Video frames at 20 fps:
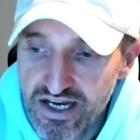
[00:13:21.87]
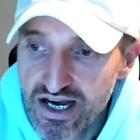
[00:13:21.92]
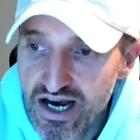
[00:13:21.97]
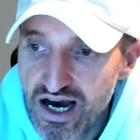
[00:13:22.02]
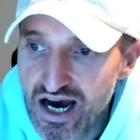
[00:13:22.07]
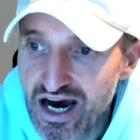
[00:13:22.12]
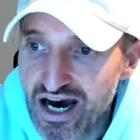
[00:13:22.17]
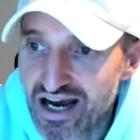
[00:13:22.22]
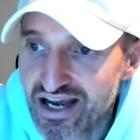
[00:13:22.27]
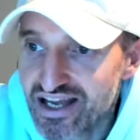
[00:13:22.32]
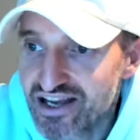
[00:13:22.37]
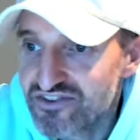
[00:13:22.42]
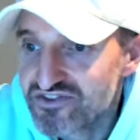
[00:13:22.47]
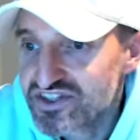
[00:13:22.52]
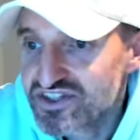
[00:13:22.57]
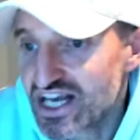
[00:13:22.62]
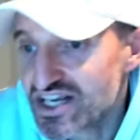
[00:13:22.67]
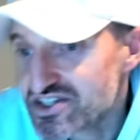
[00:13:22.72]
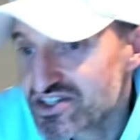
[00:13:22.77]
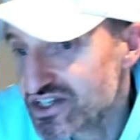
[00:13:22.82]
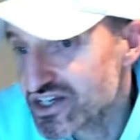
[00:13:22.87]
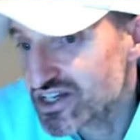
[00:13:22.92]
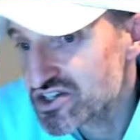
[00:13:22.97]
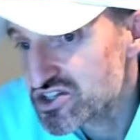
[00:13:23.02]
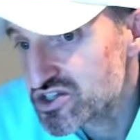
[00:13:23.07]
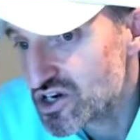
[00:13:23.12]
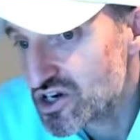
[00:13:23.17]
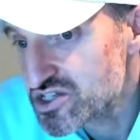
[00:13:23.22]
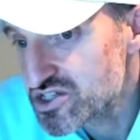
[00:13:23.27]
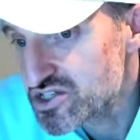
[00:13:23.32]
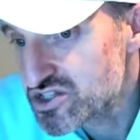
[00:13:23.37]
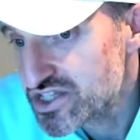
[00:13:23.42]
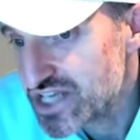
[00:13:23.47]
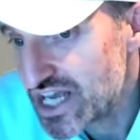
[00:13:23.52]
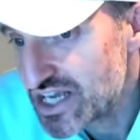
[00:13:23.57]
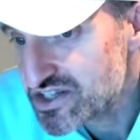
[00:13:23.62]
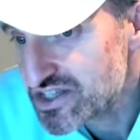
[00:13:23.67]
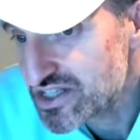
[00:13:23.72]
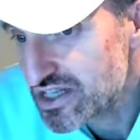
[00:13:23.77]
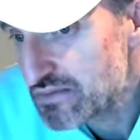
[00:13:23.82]
uh, if Tesla starts
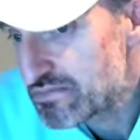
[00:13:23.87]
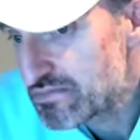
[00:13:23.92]
testing the